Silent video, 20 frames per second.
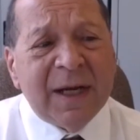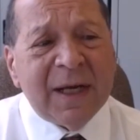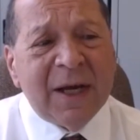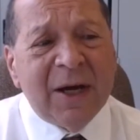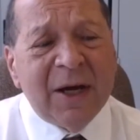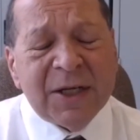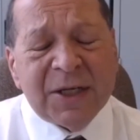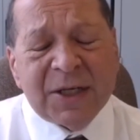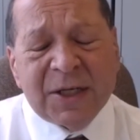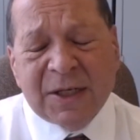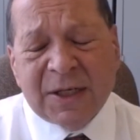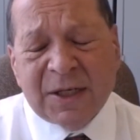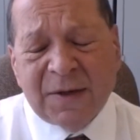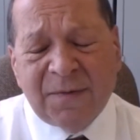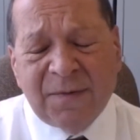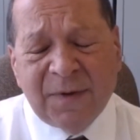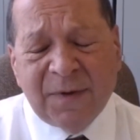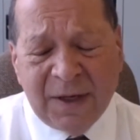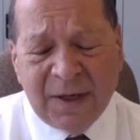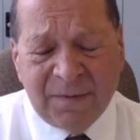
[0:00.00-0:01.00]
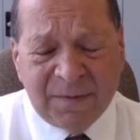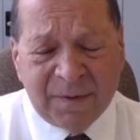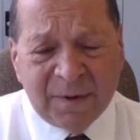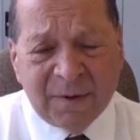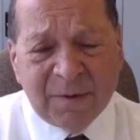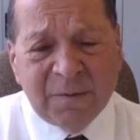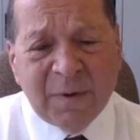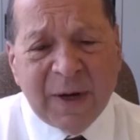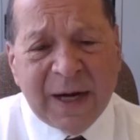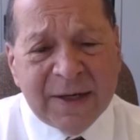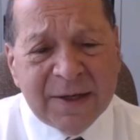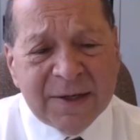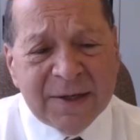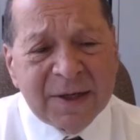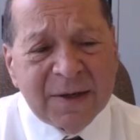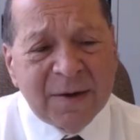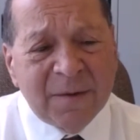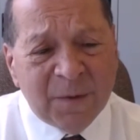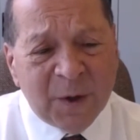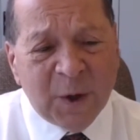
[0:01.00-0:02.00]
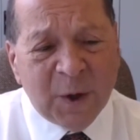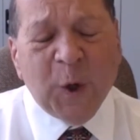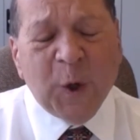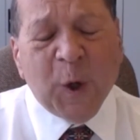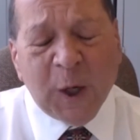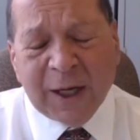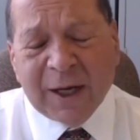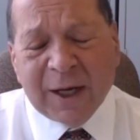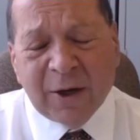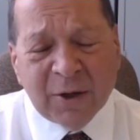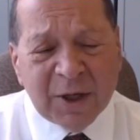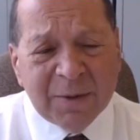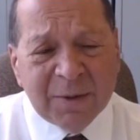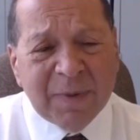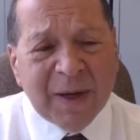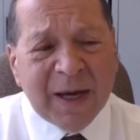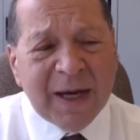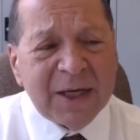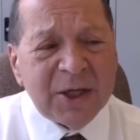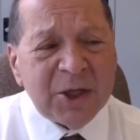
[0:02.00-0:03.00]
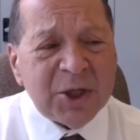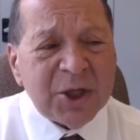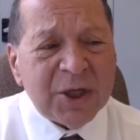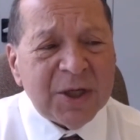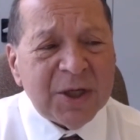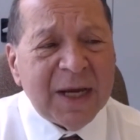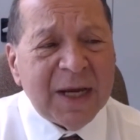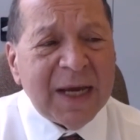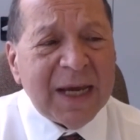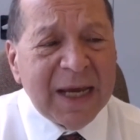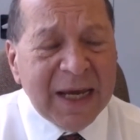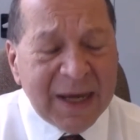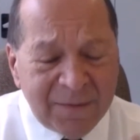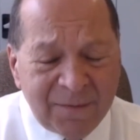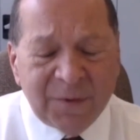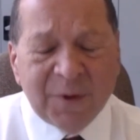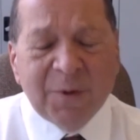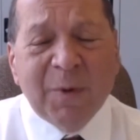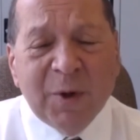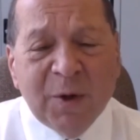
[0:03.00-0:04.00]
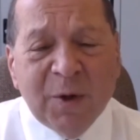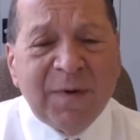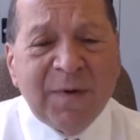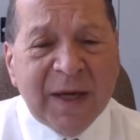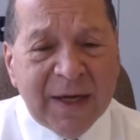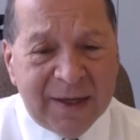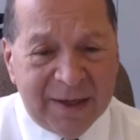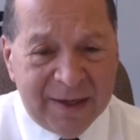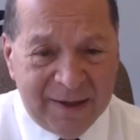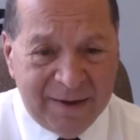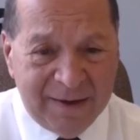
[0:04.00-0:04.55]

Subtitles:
license fee for a rent for early occupation if you move in.